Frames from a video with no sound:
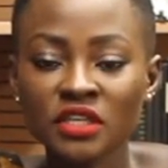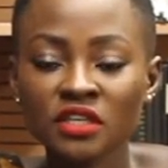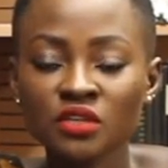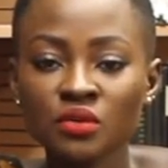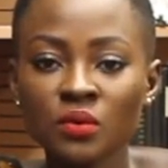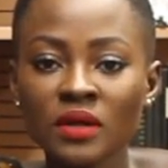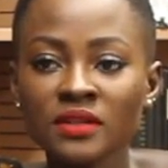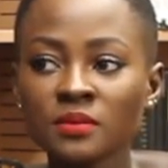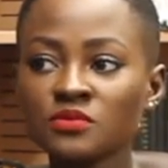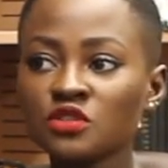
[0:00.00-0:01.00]
and you
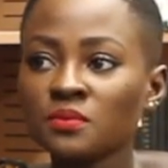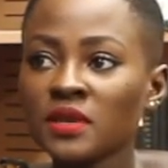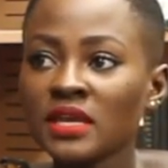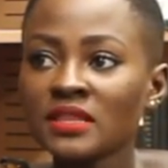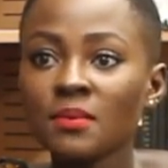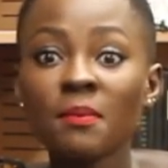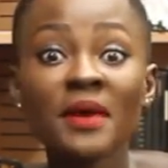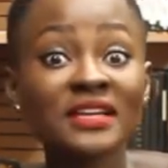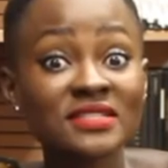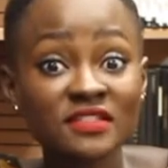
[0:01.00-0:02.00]
want them to be
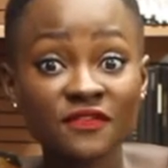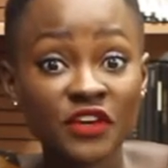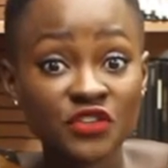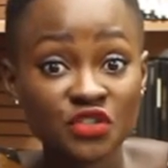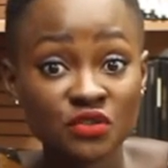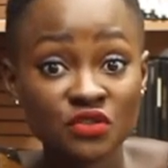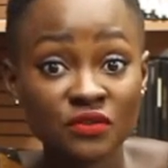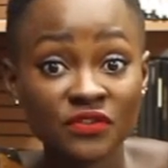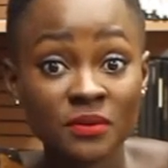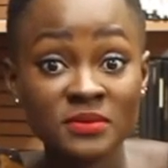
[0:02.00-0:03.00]
the best versions
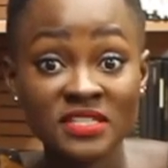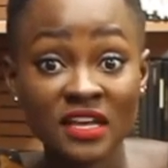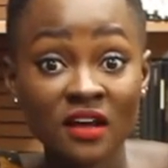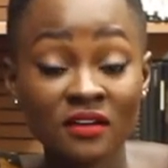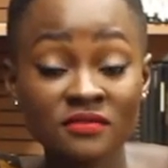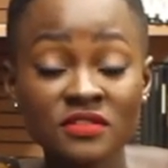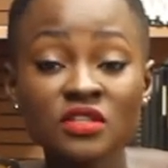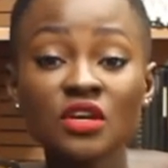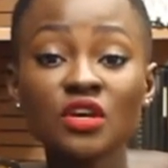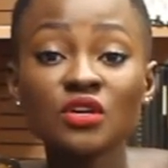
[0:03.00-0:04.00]
of themselves,